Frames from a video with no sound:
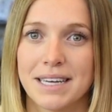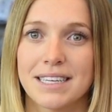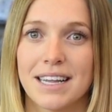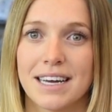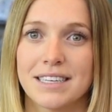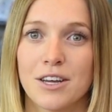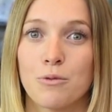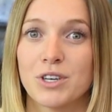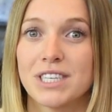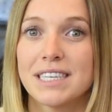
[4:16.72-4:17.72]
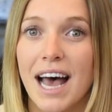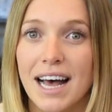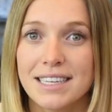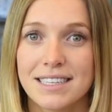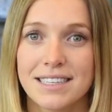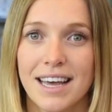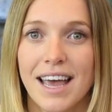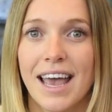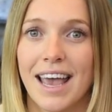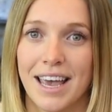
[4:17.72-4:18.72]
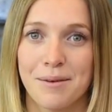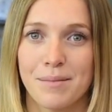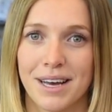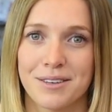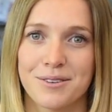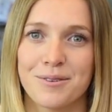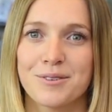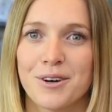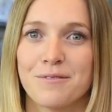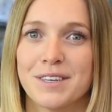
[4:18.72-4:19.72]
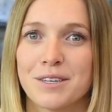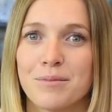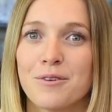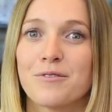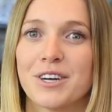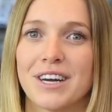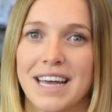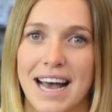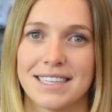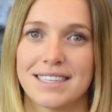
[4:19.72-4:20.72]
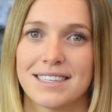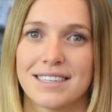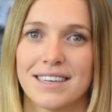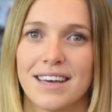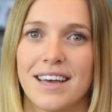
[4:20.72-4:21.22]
by selecting which tasks and milestones are visible for your guests.